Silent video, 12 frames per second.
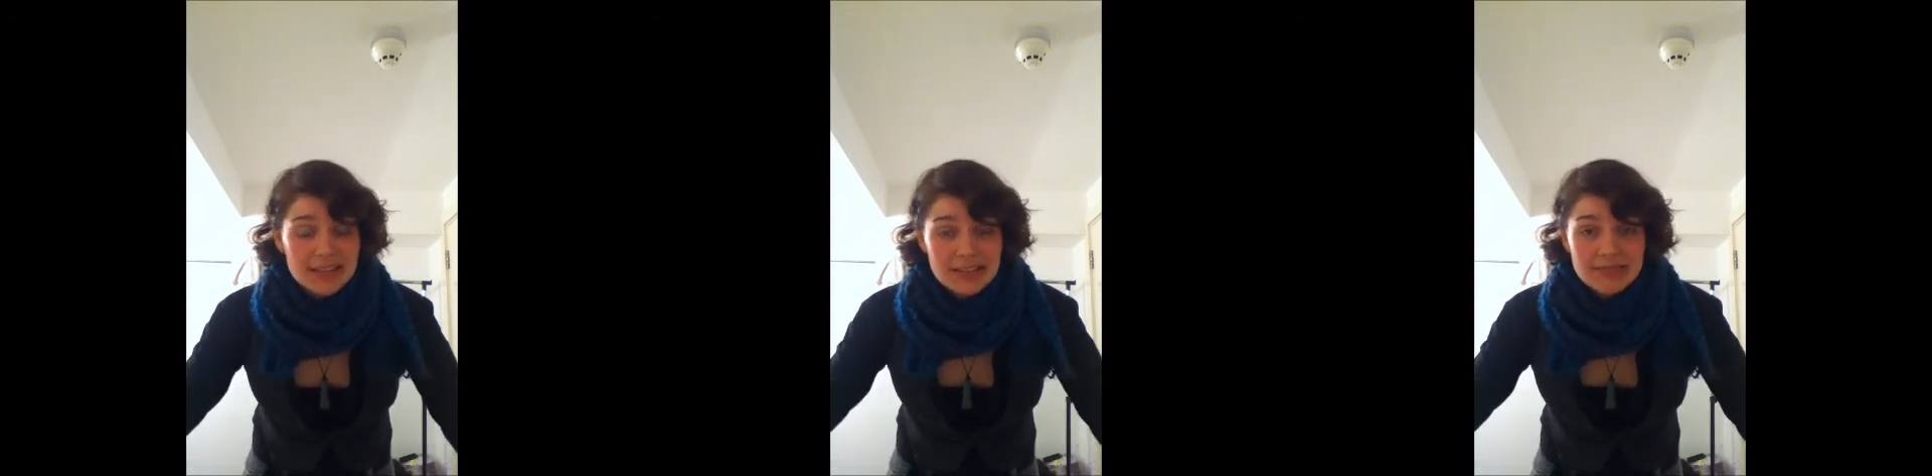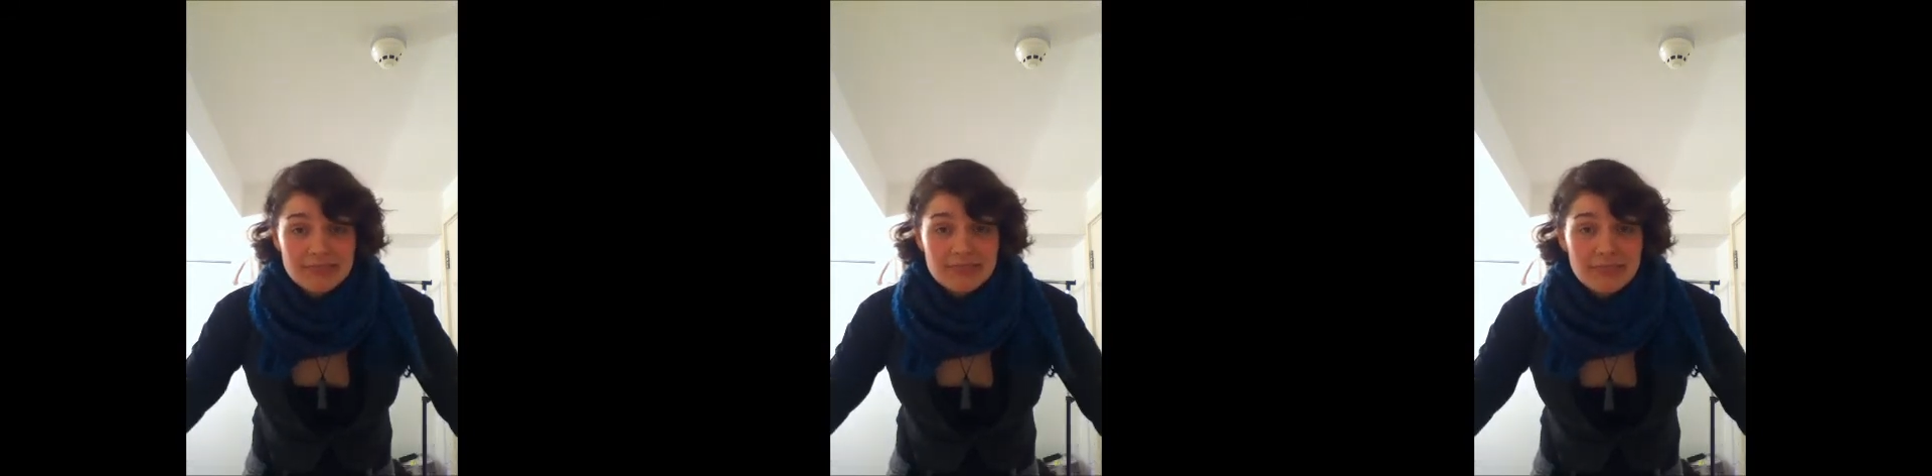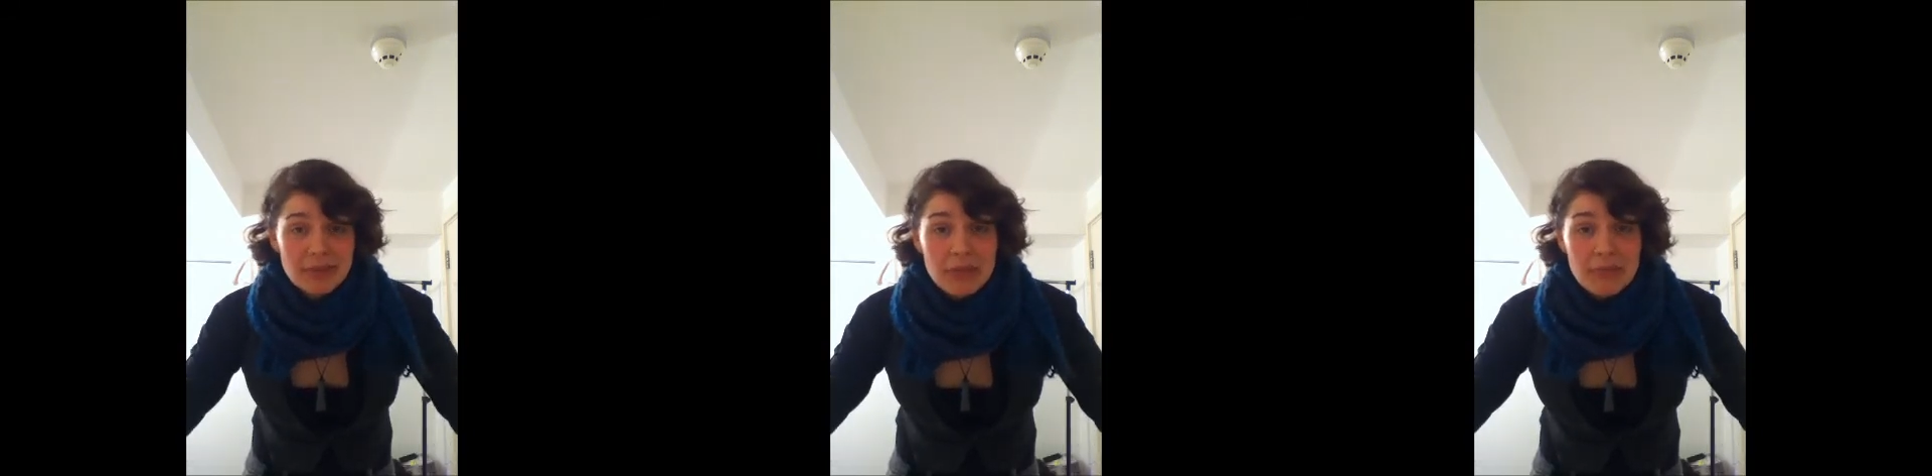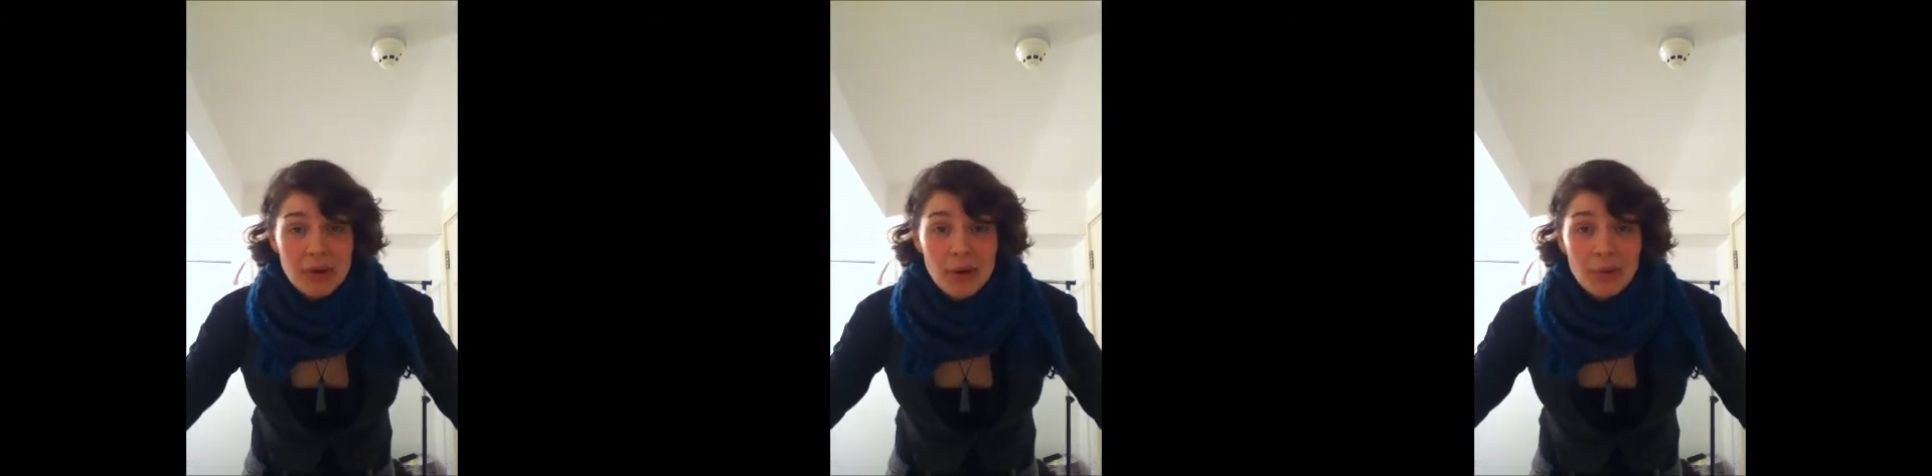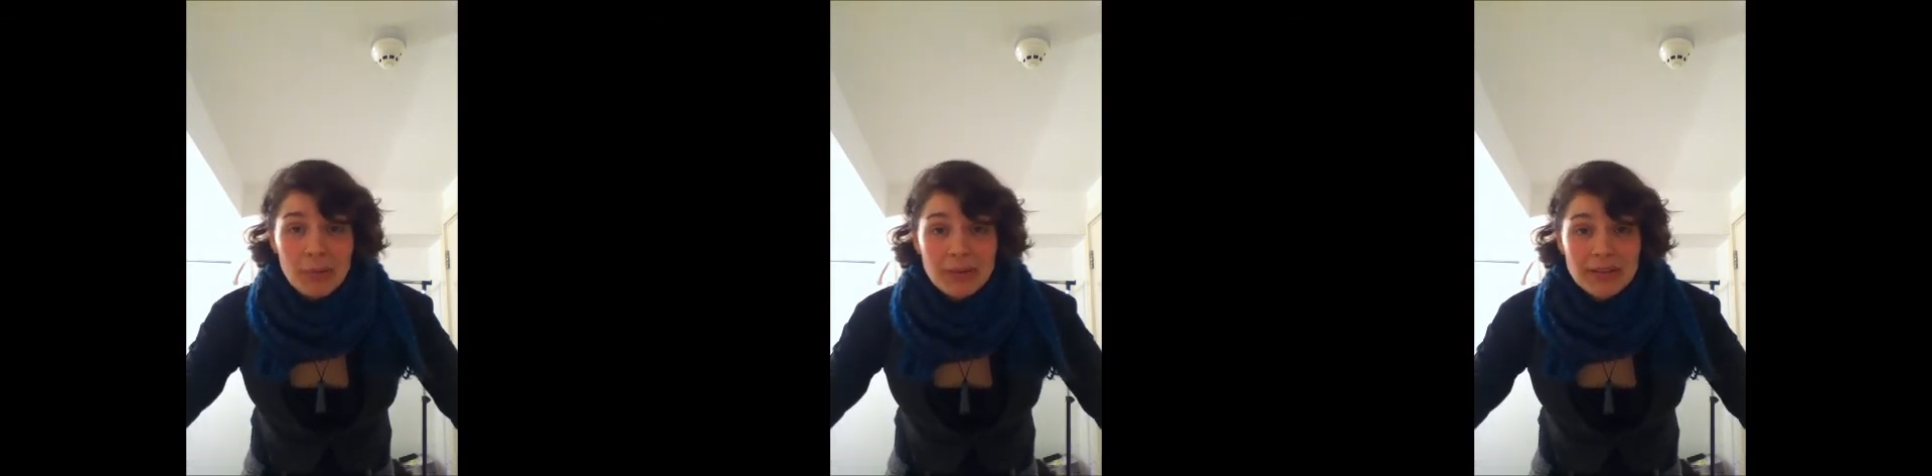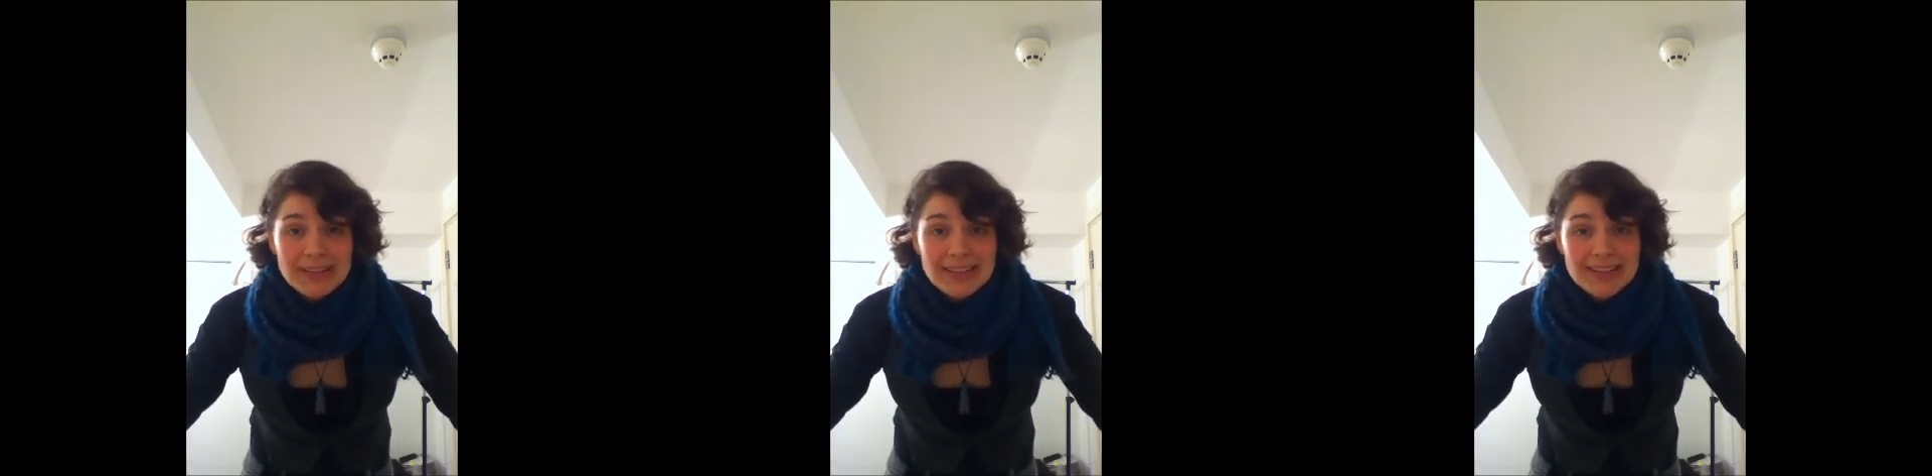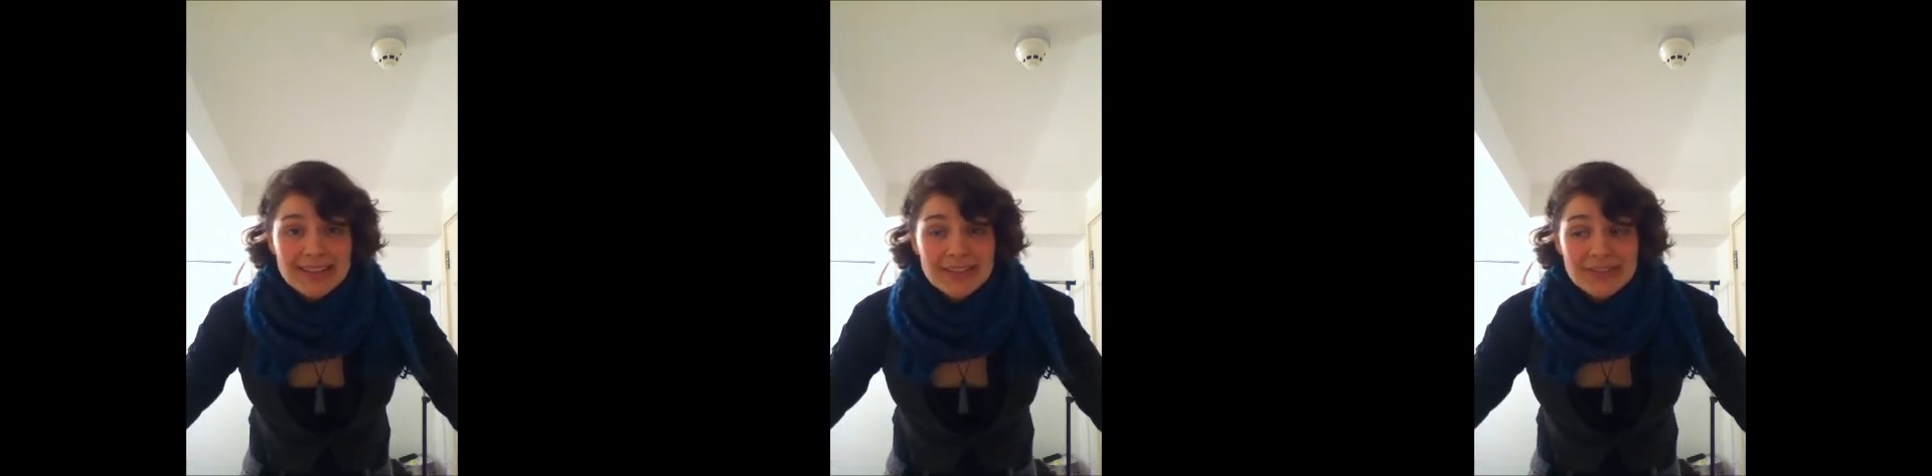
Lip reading: am open